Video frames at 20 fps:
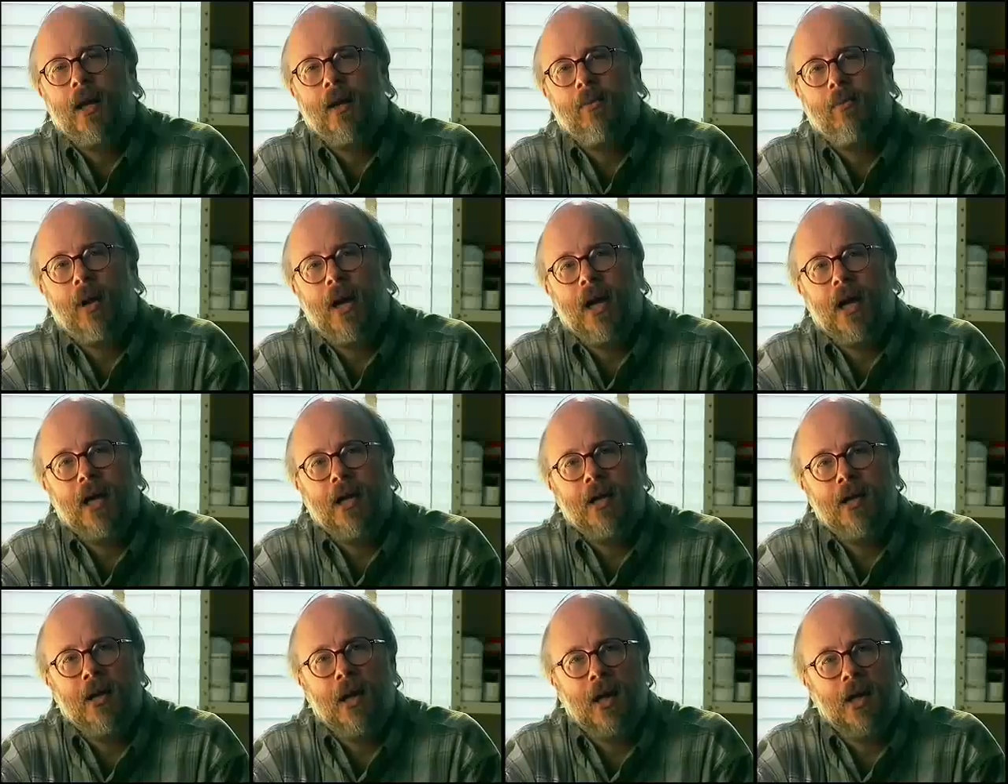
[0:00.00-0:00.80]
by a,
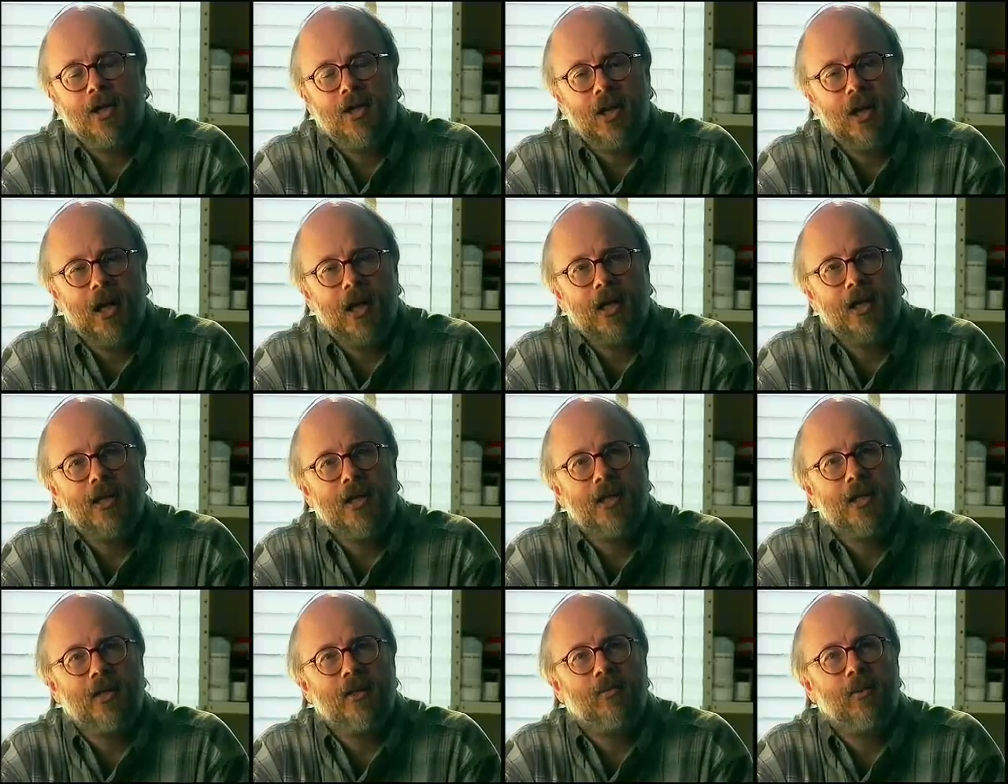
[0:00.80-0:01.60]
a
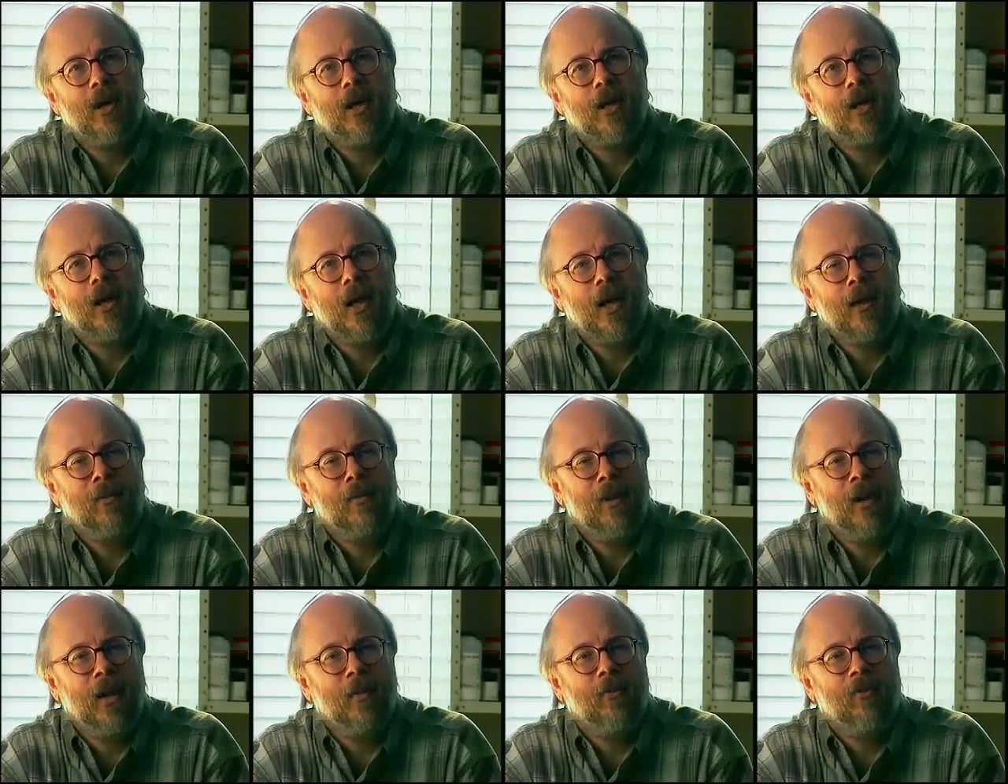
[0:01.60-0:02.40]
geneticist by the na
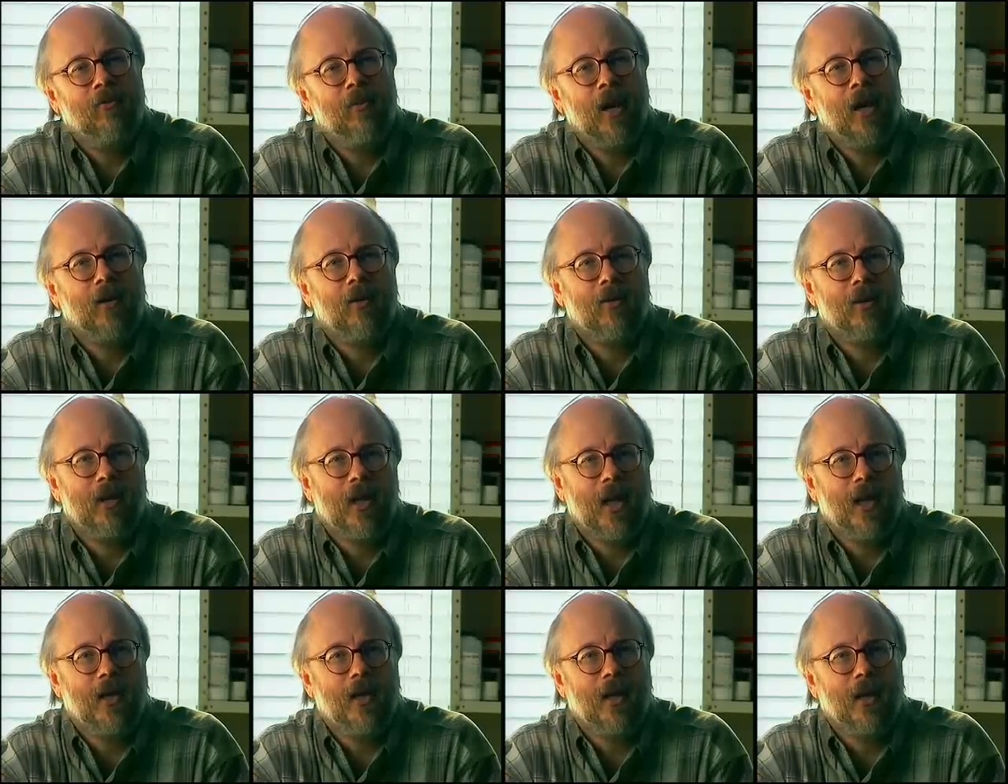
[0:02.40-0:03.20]
name of Michael
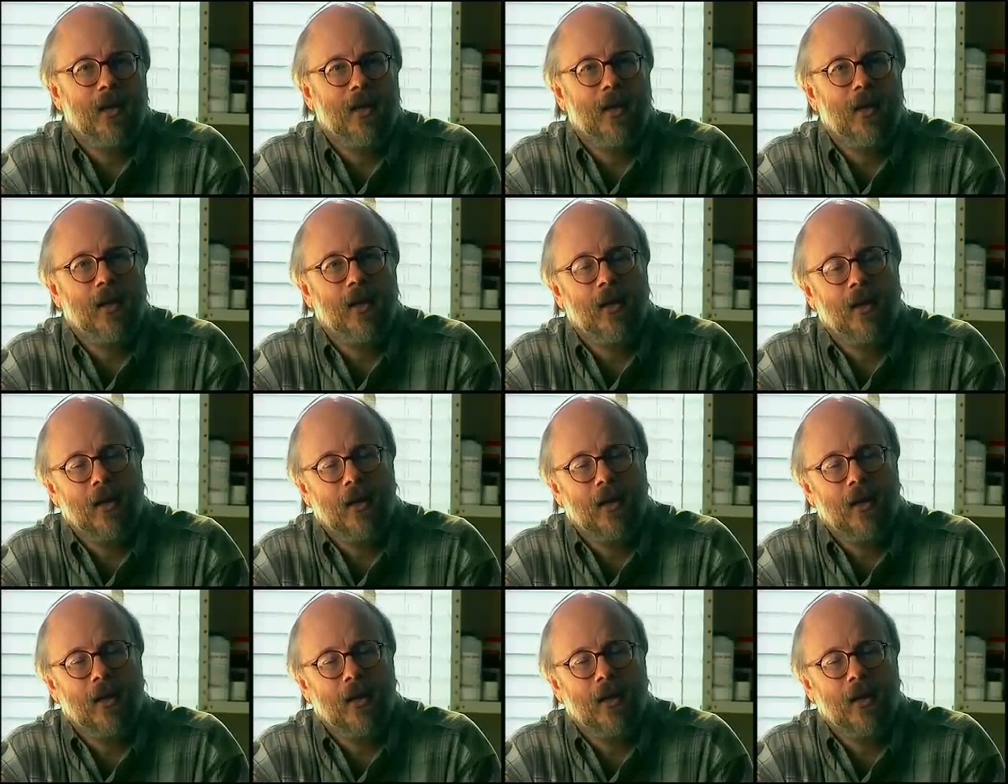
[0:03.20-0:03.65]
Denton,